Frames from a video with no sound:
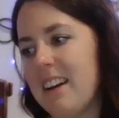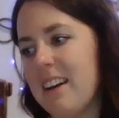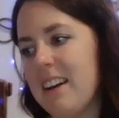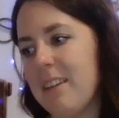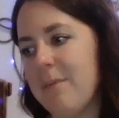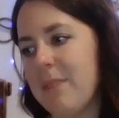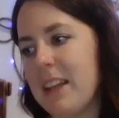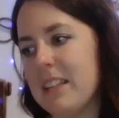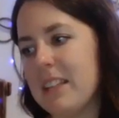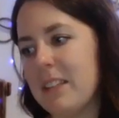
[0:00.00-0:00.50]

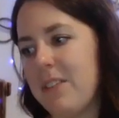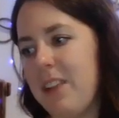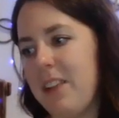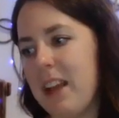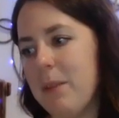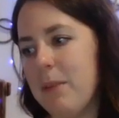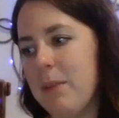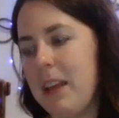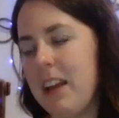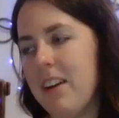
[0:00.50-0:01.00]
his
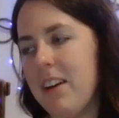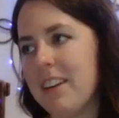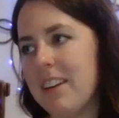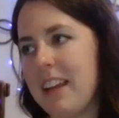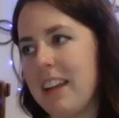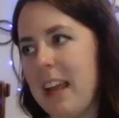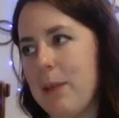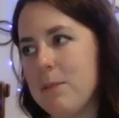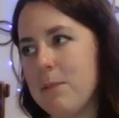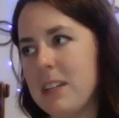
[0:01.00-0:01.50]
family all
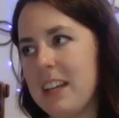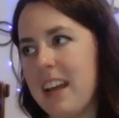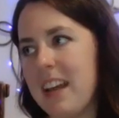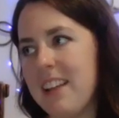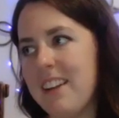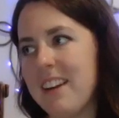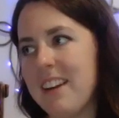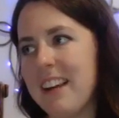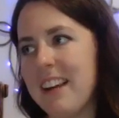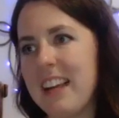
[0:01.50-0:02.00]
came
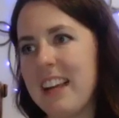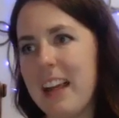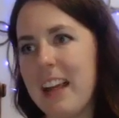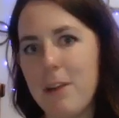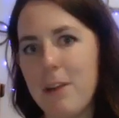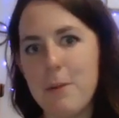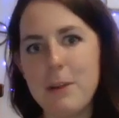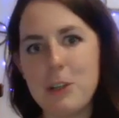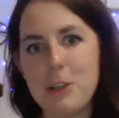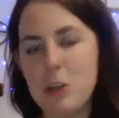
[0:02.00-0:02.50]
together and gave
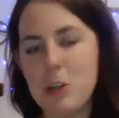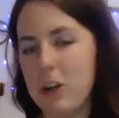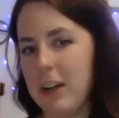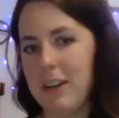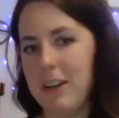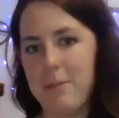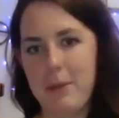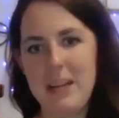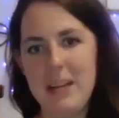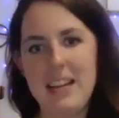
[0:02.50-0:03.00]
him a chunk
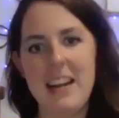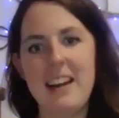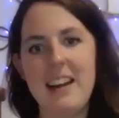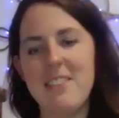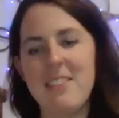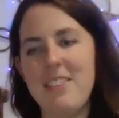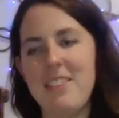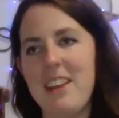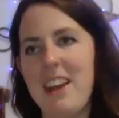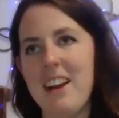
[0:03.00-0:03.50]
of money out
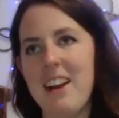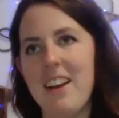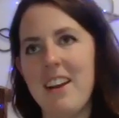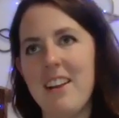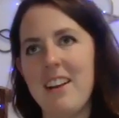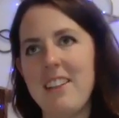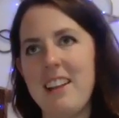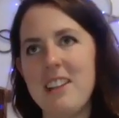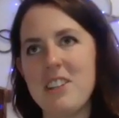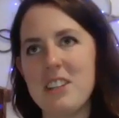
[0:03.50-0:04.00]
of
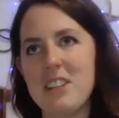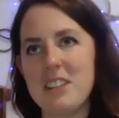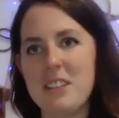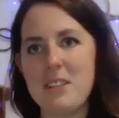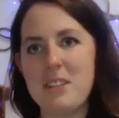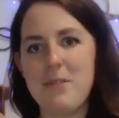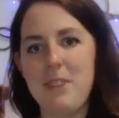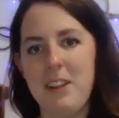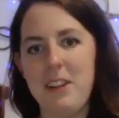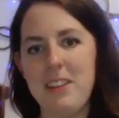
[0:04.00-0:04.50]
they
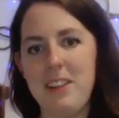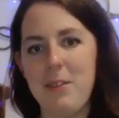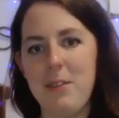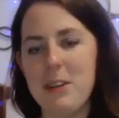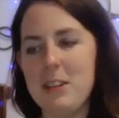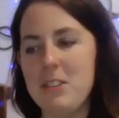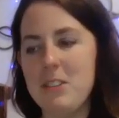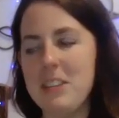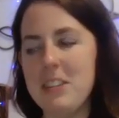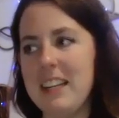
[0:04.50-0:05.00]
just felt they
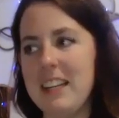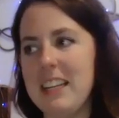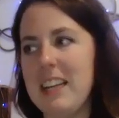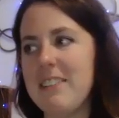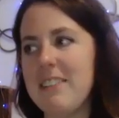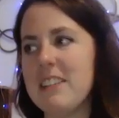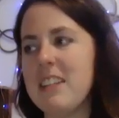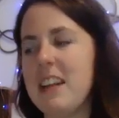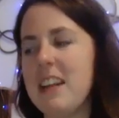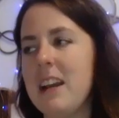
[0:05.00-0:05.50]
want to do that and
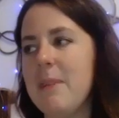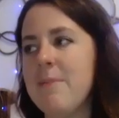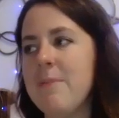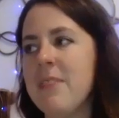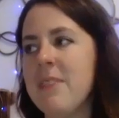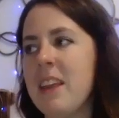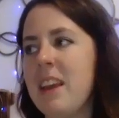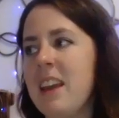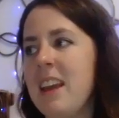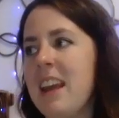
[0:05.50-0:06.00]
gave it to him.
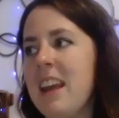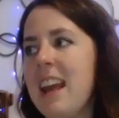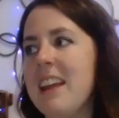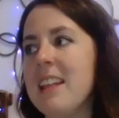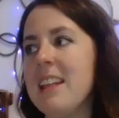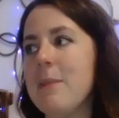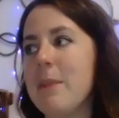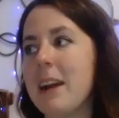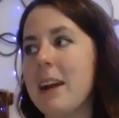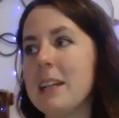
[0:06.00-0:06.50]
And
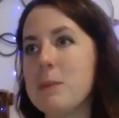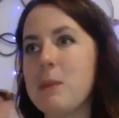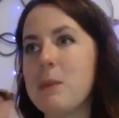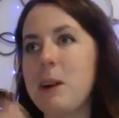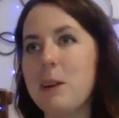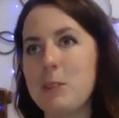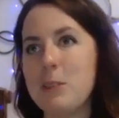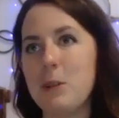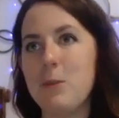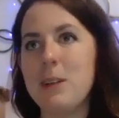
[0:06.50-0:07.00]
then my husband
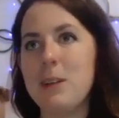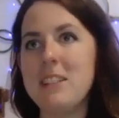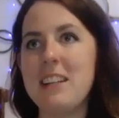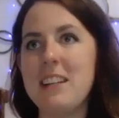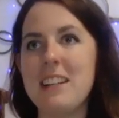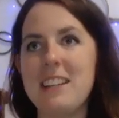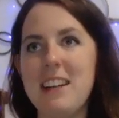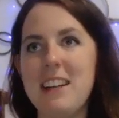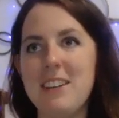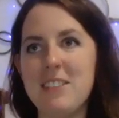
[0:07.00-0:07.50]
also won
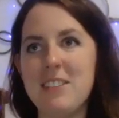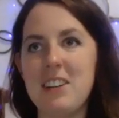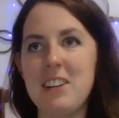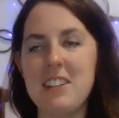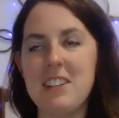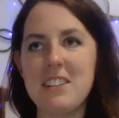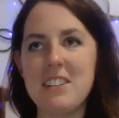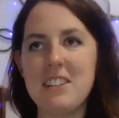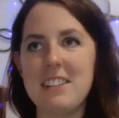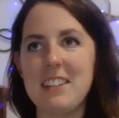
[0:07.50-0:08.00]

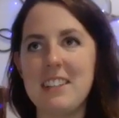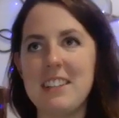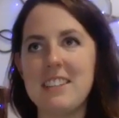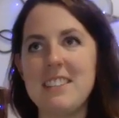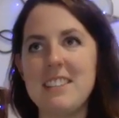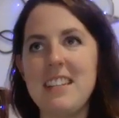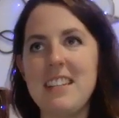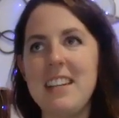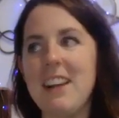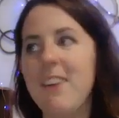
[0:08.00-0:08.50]
$10,000 at the
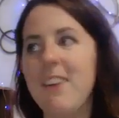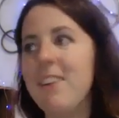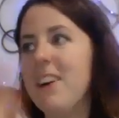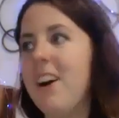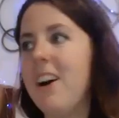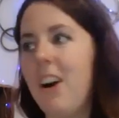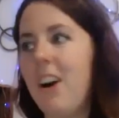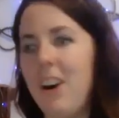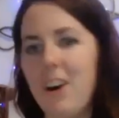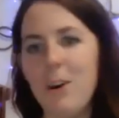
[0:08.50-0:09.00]
casino,
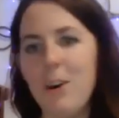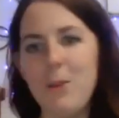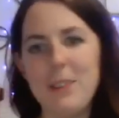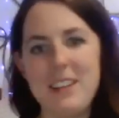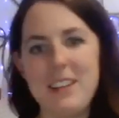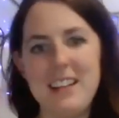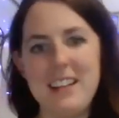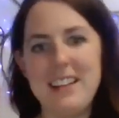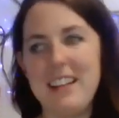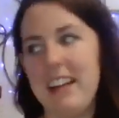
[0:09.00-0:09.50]
all
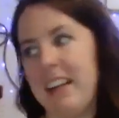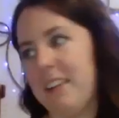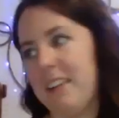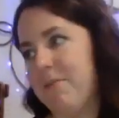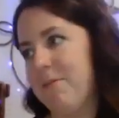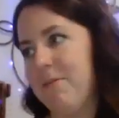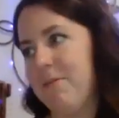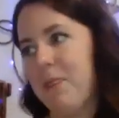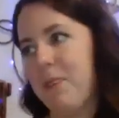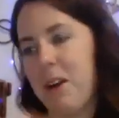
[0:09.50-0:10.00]
within like
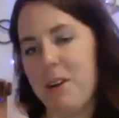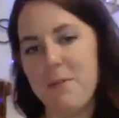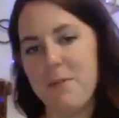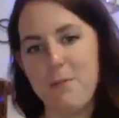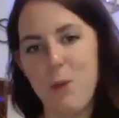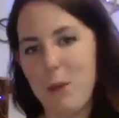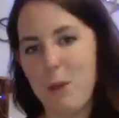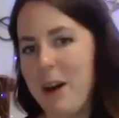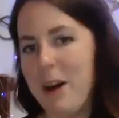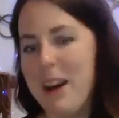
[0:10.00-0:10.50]

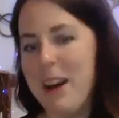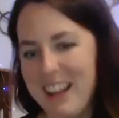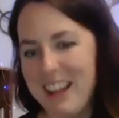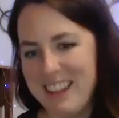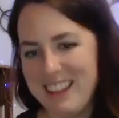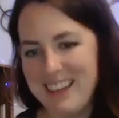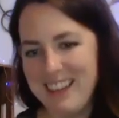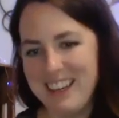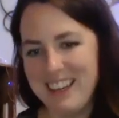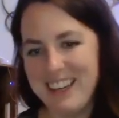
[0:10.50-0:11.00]
1
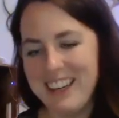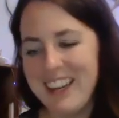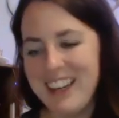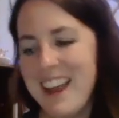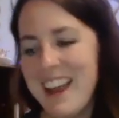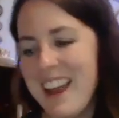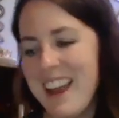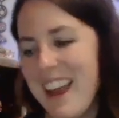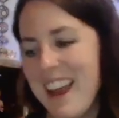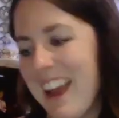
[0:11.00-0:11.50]
month.
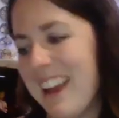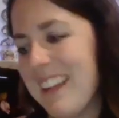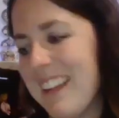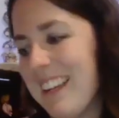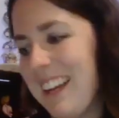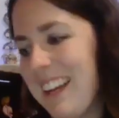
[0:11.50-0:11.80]
And